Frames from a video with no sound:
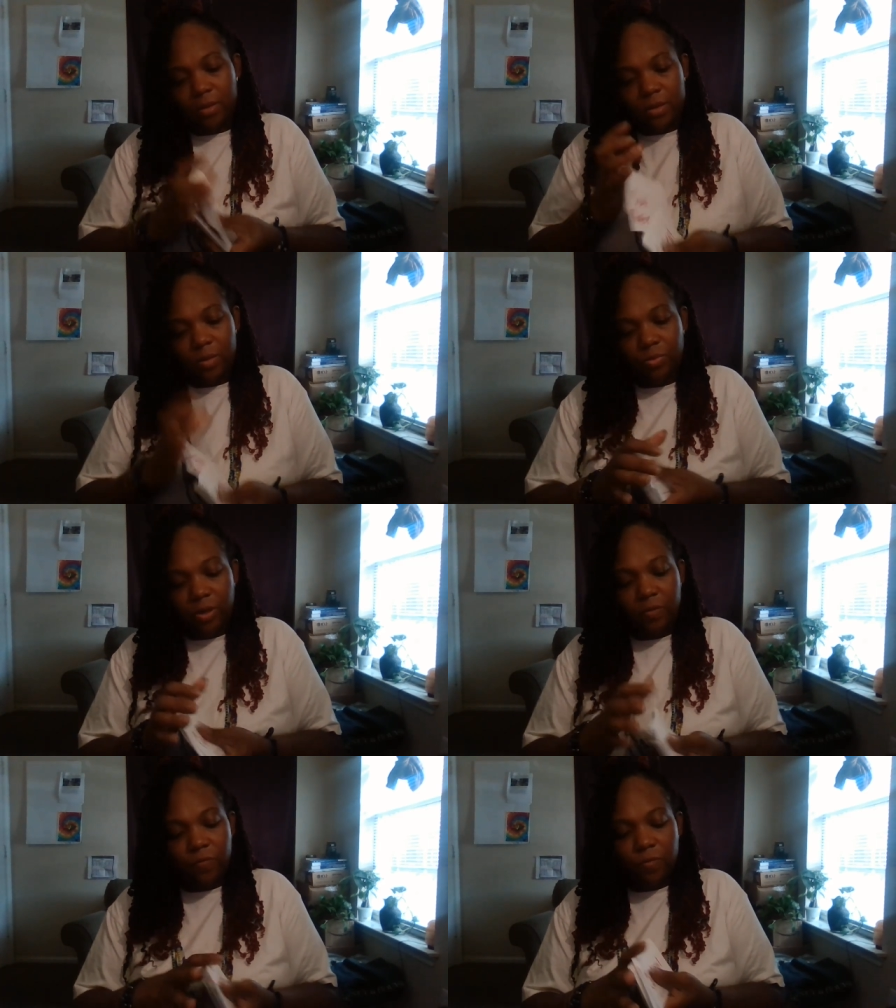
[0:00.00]
to
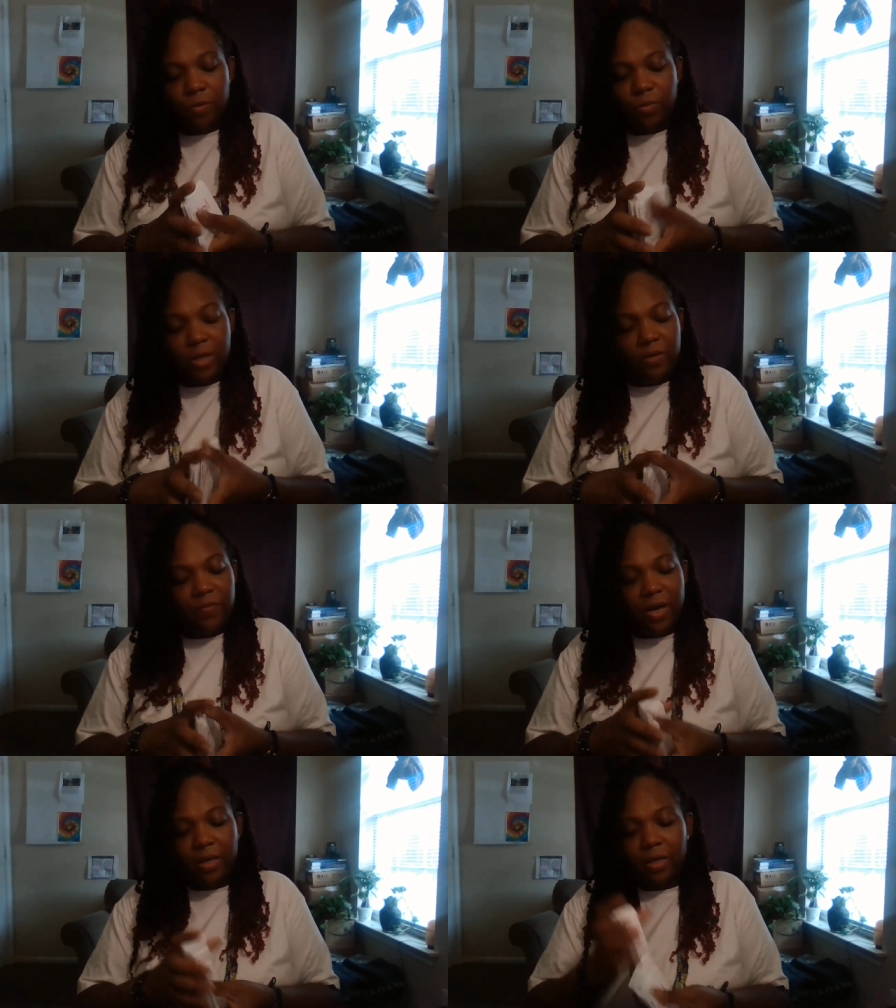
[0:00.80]
bring forth whatever
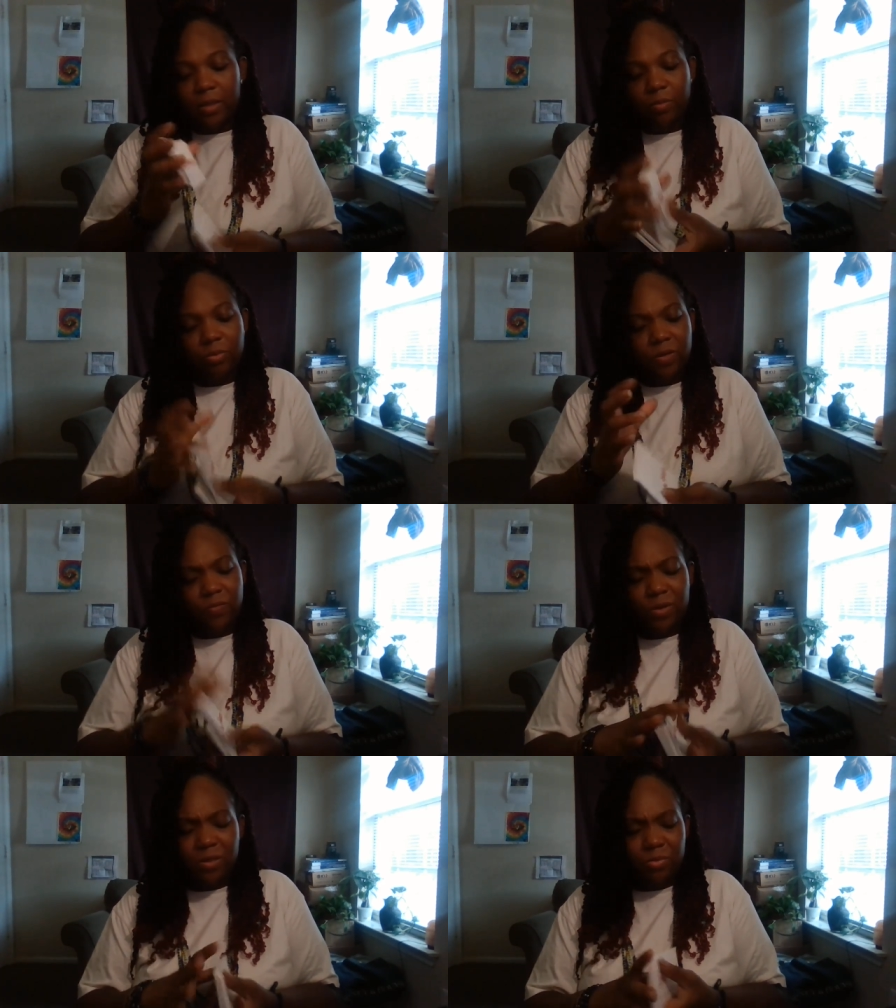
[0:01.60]
I need to bring
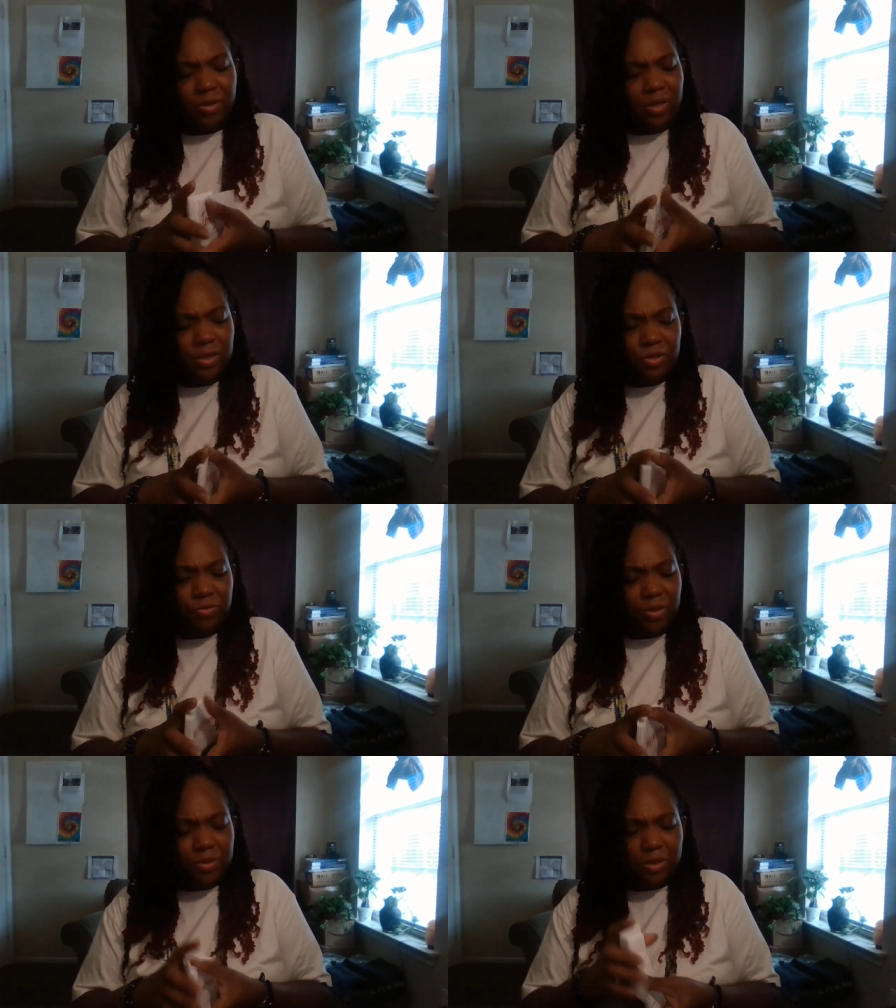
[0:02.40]
forth to bring these
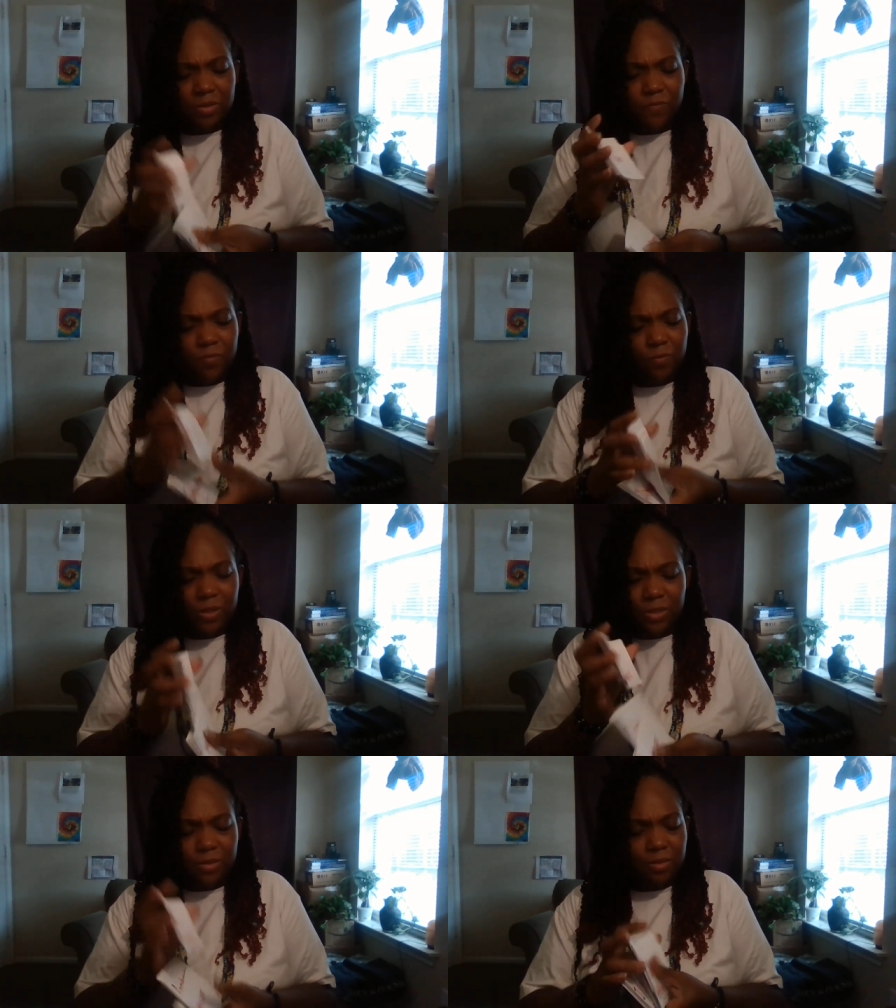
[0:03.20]
dreams into
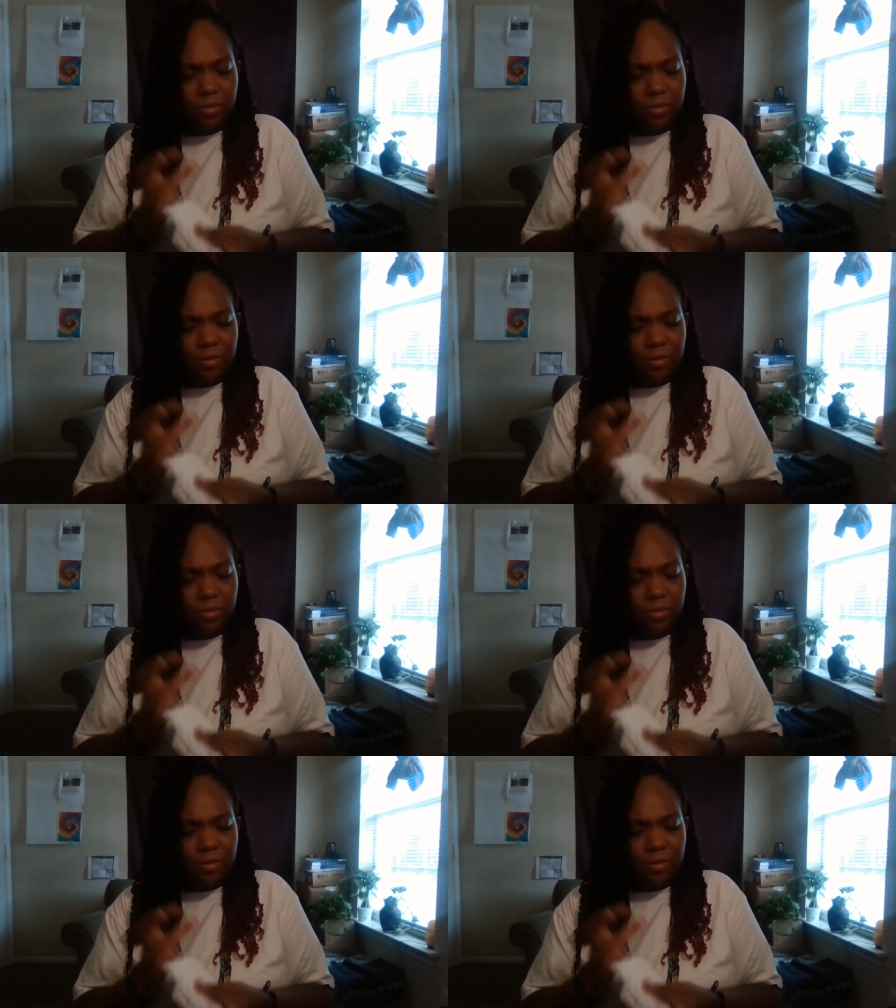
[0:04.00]
fruition.